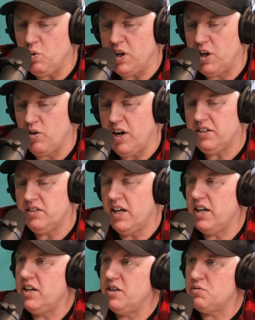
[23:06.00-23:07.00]
a great
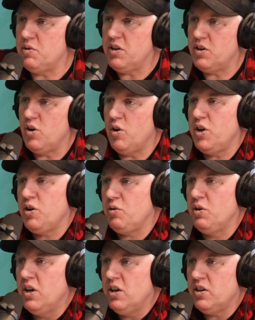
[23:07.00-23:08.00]
day it is when you go to
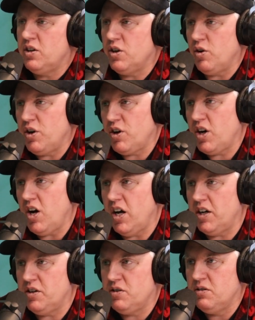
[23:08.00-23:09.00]
your
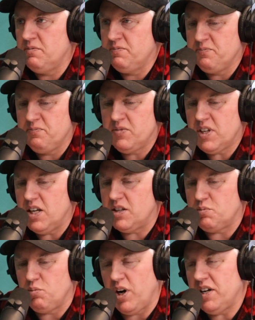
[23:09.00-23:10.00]
cottage.
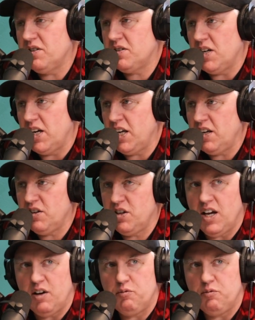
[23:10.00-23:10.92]
It's bright and sunny. You have